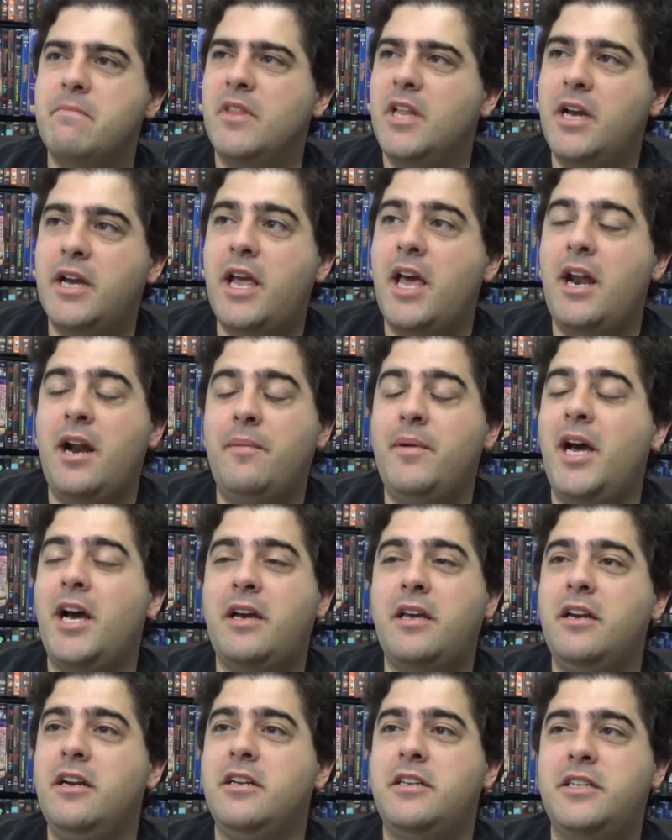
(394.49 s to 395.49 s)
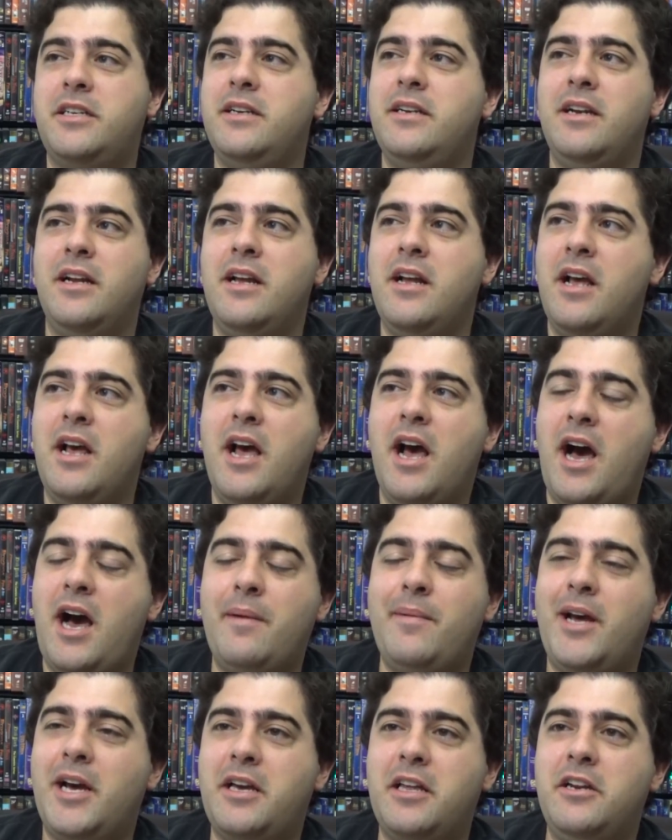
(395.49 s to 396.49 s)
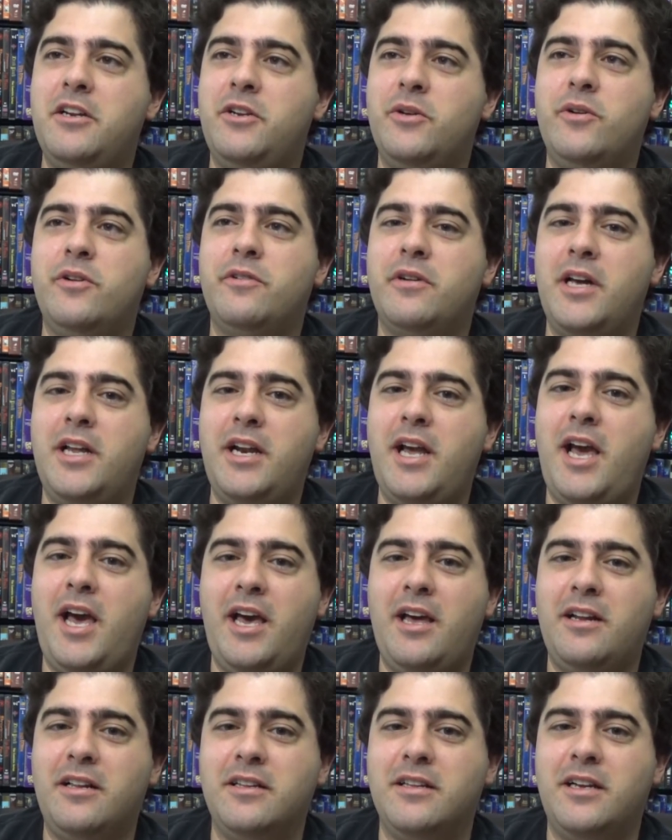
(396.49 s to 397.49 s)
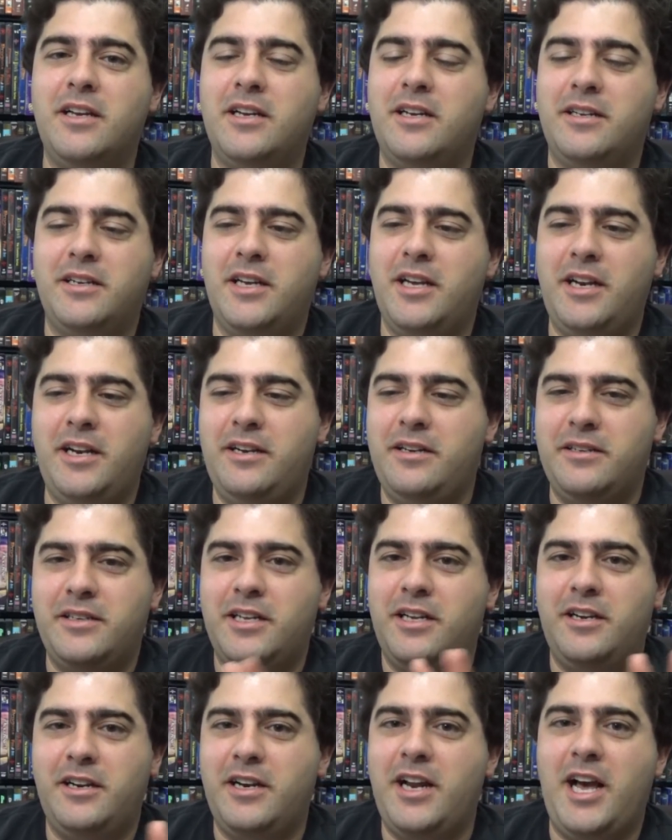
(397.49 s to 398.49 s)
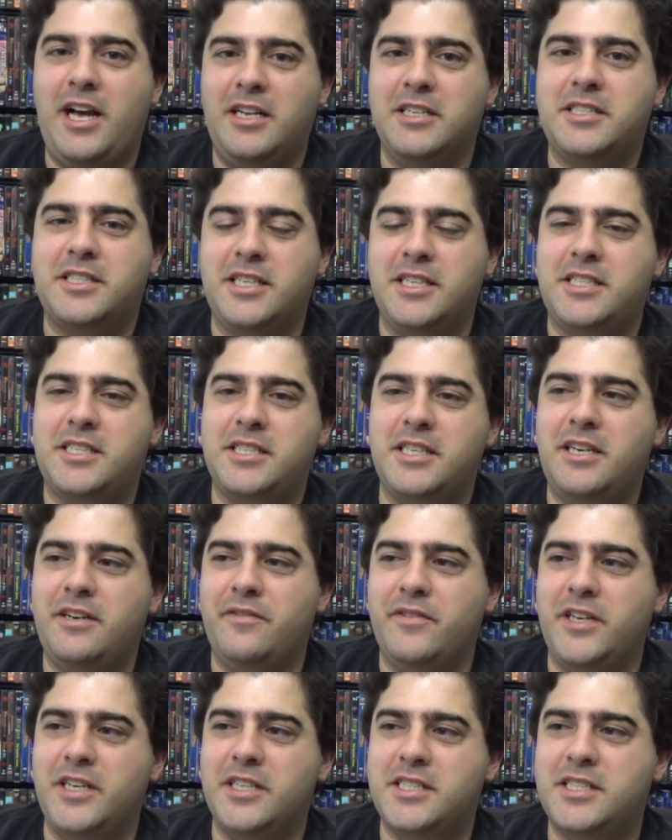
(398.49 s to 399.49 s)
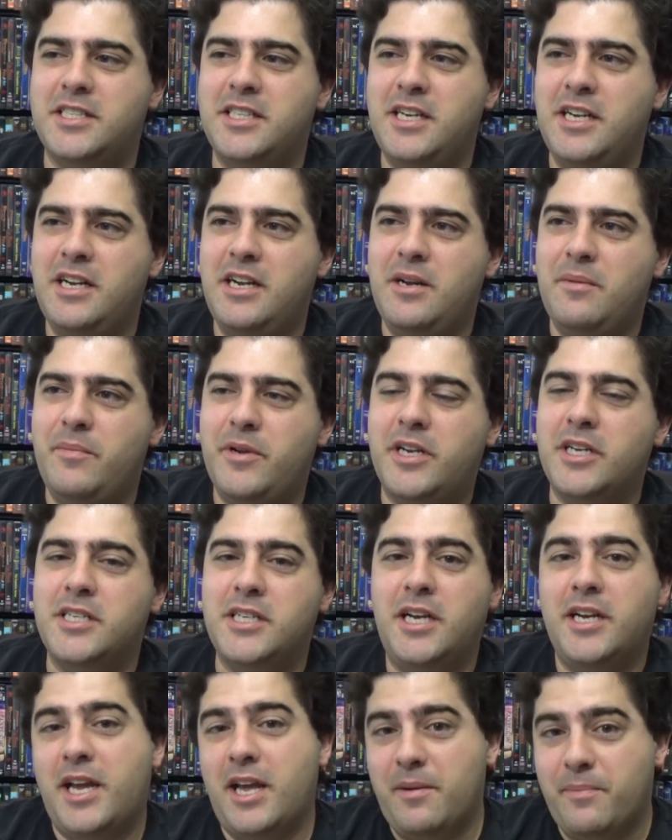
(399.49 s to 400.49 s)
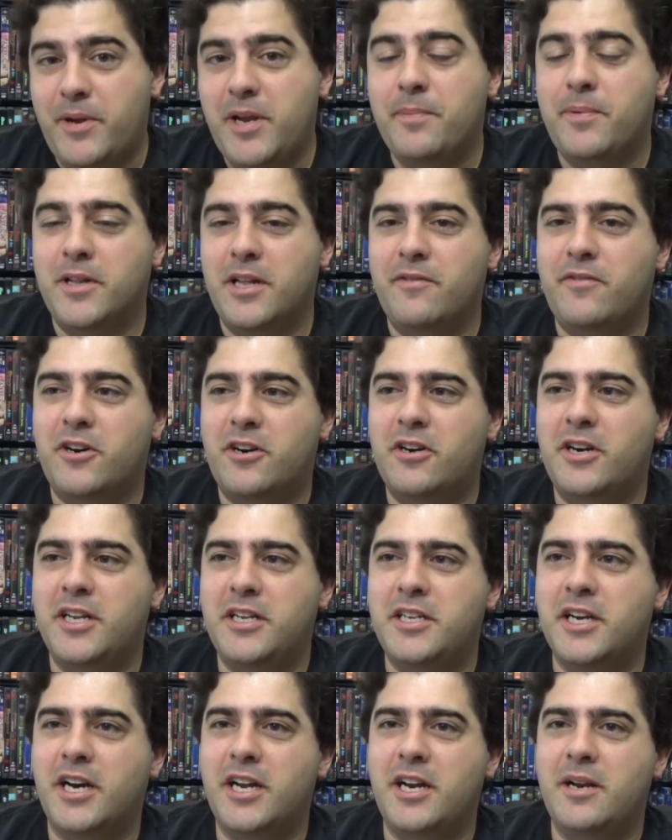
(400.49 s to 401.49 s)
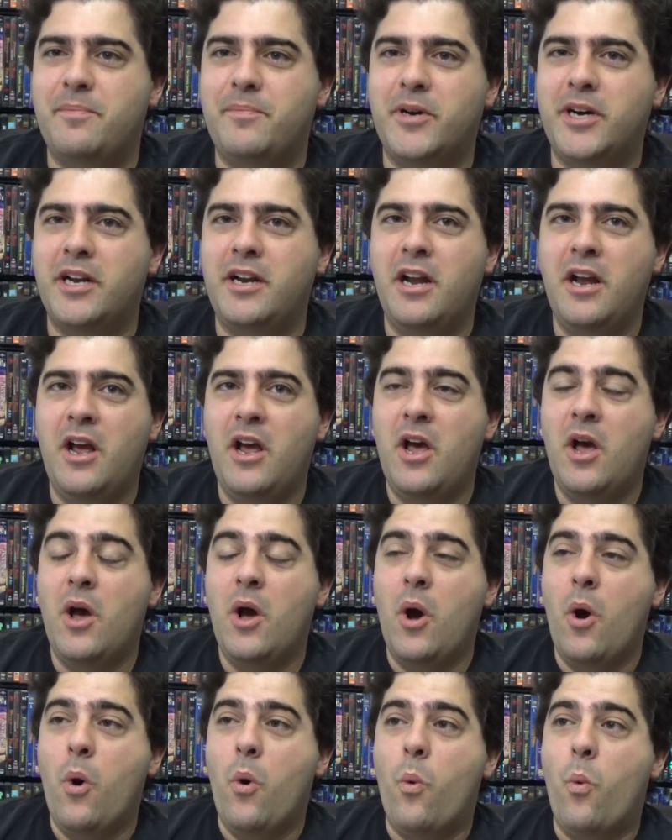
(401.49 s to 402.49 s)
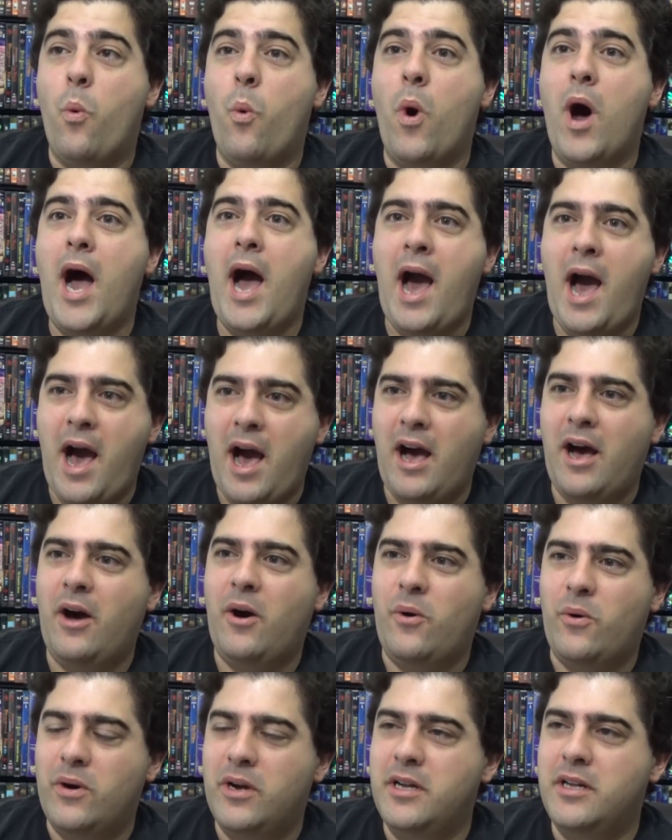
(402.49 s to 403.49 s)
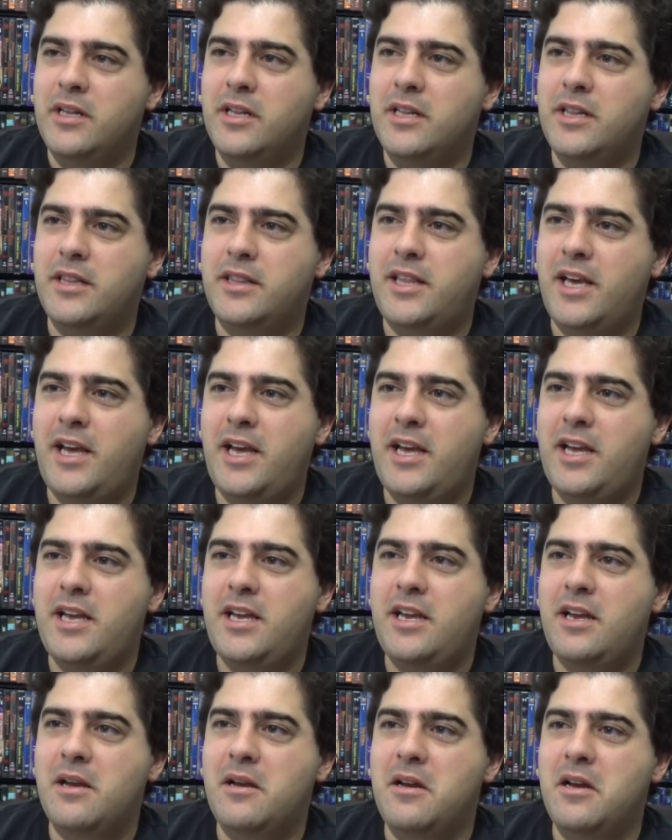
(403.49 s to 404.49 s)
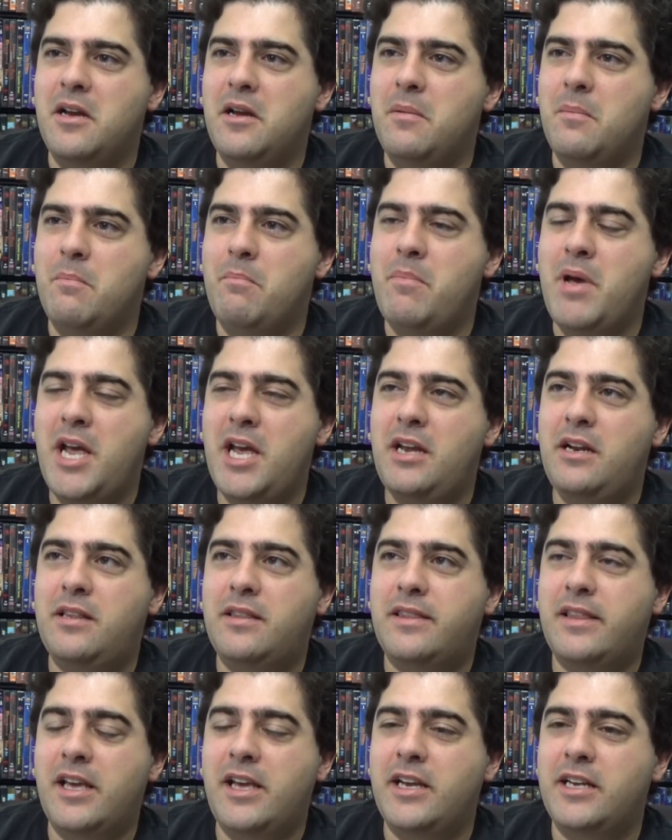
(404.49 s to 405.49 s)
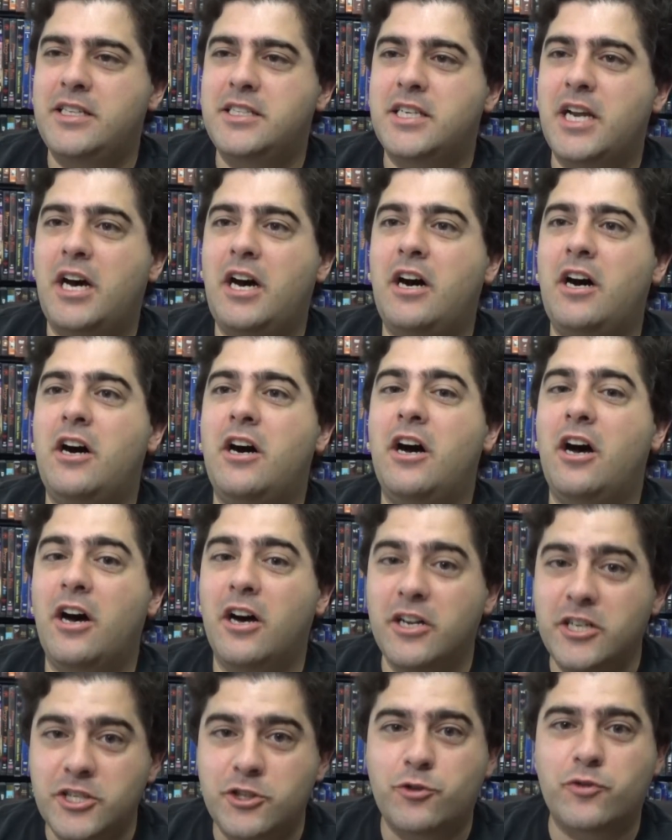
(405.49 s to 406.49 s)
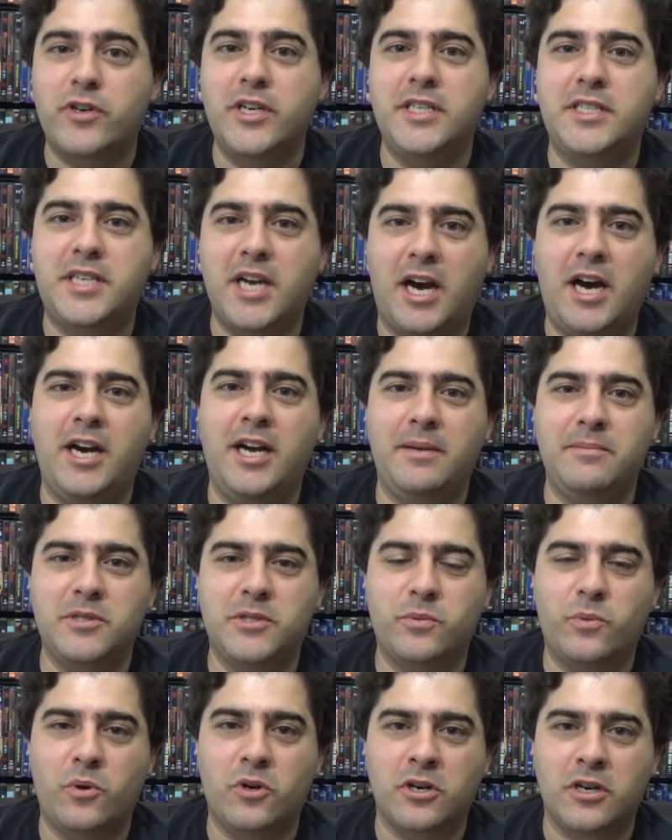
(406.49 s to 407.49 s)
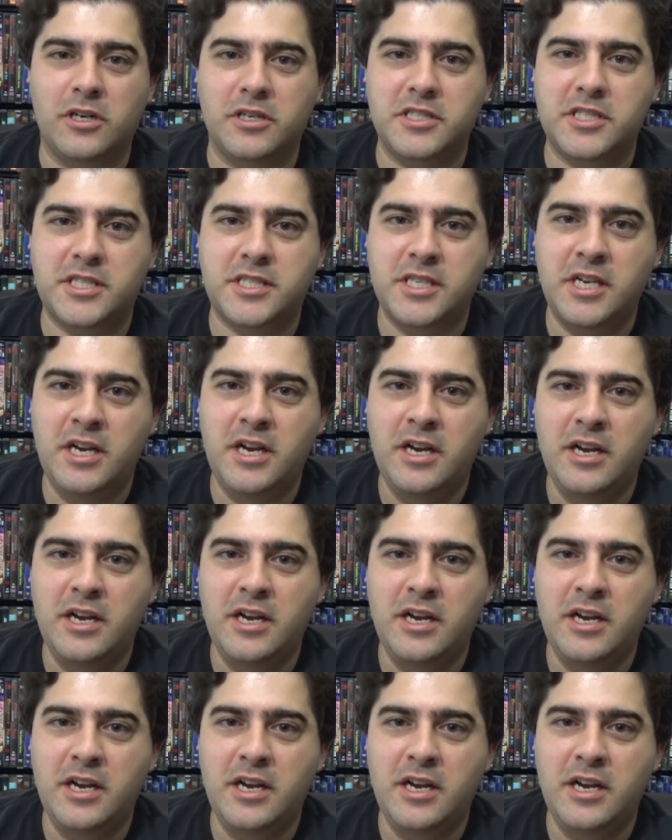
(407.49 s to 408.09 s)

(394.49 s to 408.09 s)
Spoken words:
again, I'm not gonna do an analysis of this, because again, people have already done it. But wow, they made things 100 times worse